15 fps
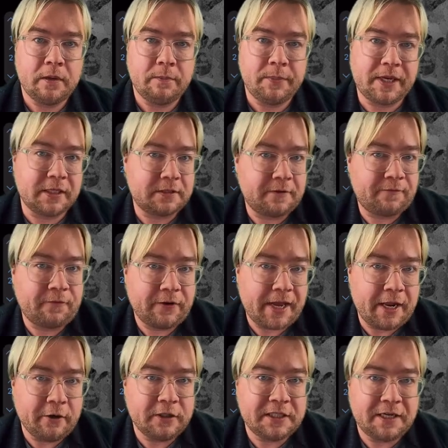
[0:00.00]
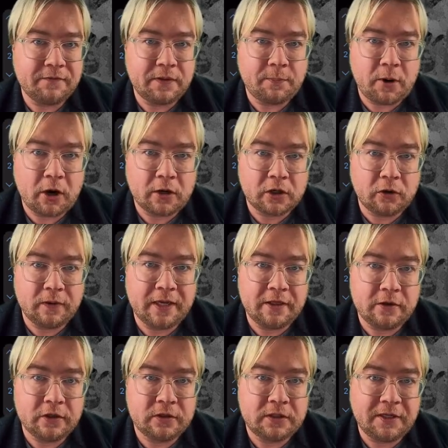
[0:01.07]
because the free energy of the particle in
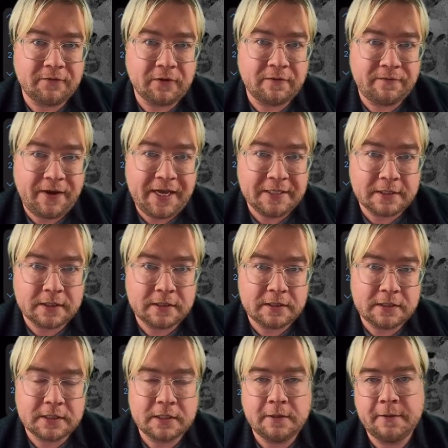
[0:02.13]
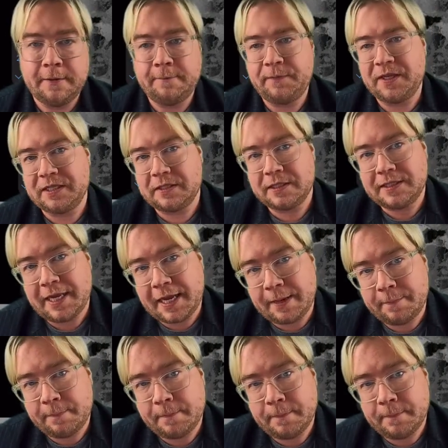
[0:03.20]
those different phases is the same.